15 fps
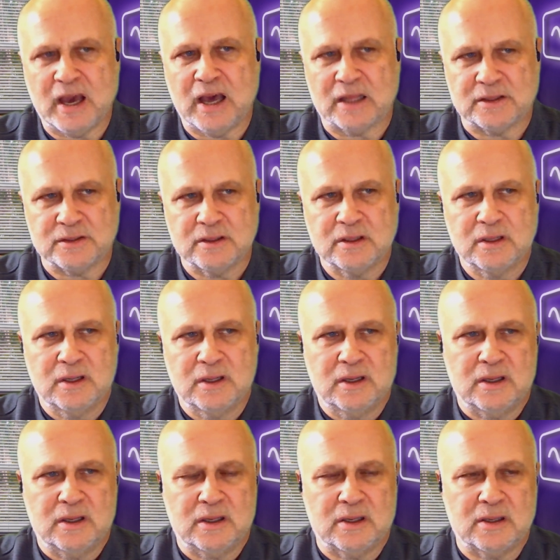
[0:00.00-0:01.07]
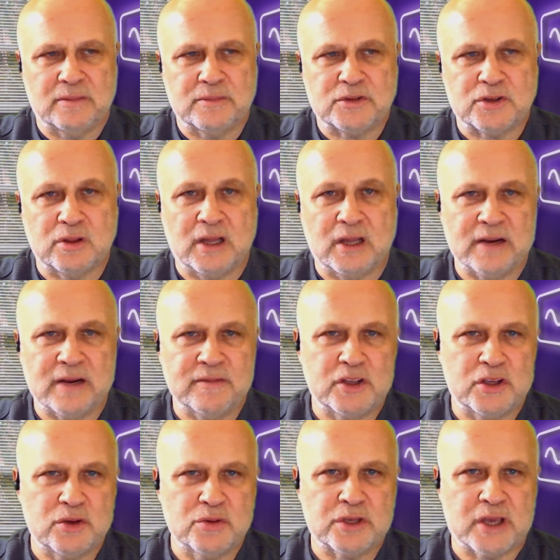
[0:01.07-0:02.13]
that. So a lot
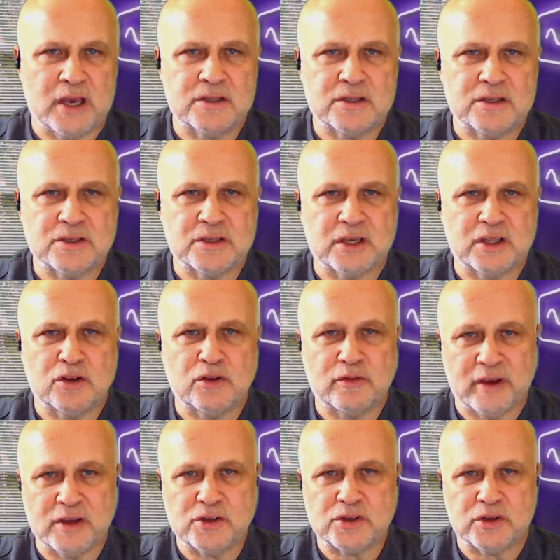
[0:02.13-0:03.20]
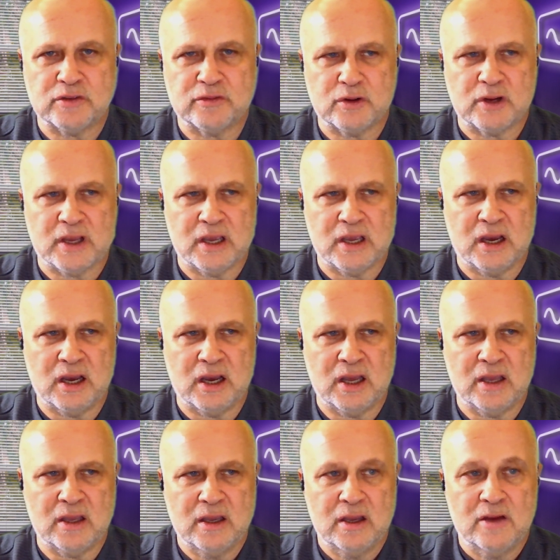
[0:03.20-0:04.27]
of the use cases in innovation for
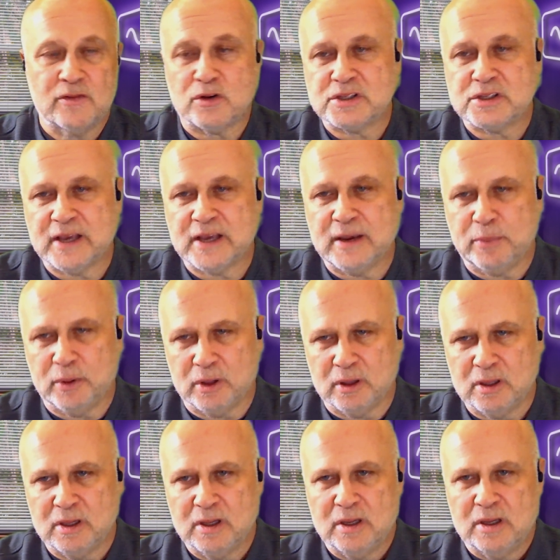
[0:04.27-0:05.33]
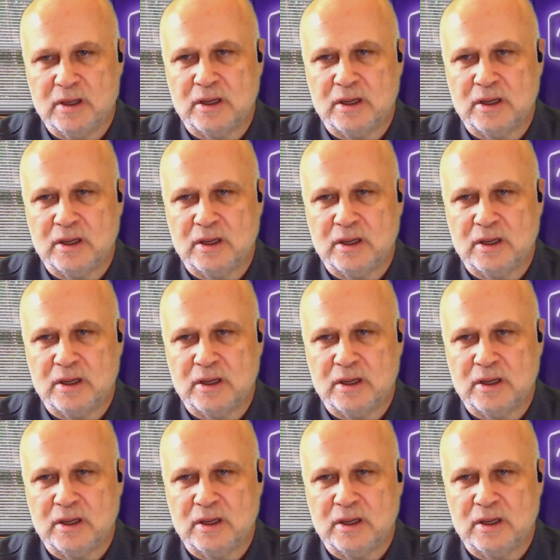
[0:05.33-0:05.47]
AI, for example,